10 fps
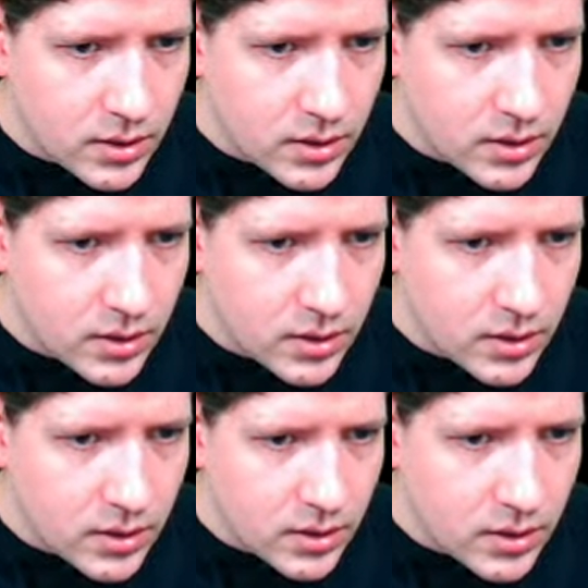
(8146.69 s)

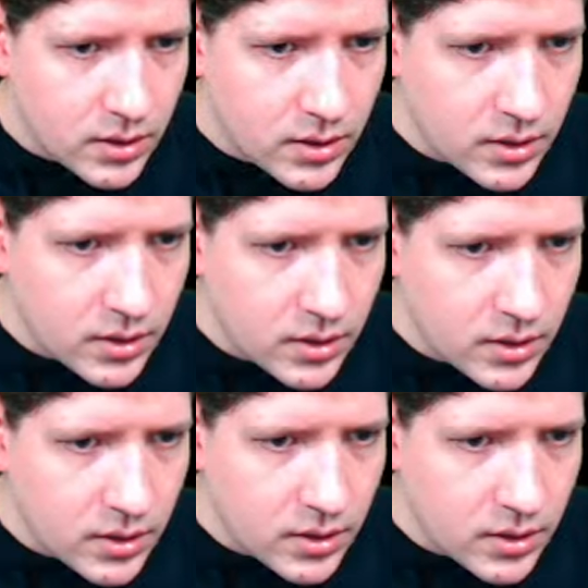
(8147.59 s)
minus the number of
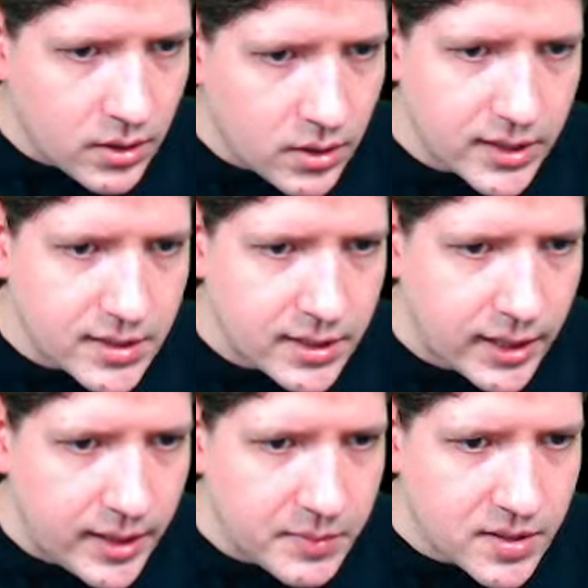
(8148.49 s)
sea monsters
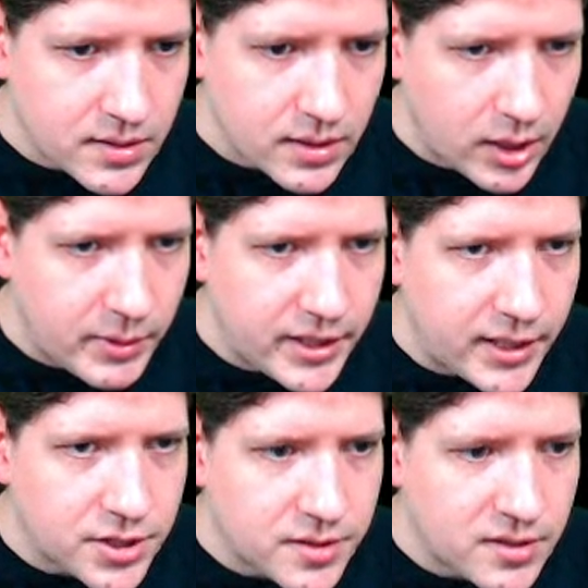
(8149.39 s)
times how many
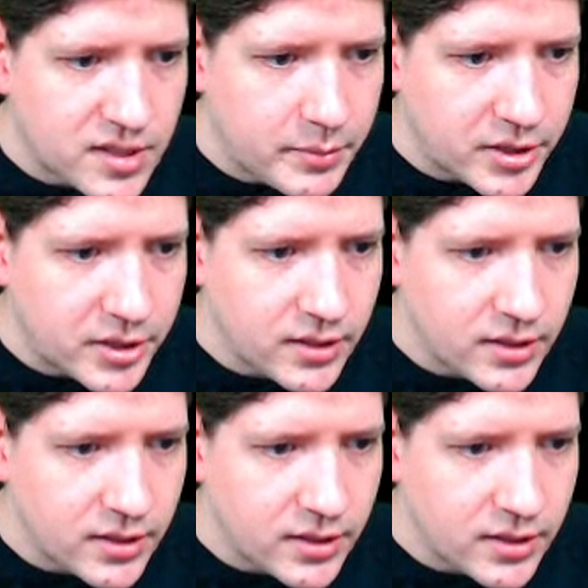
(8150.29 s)
hashes in a sea monster.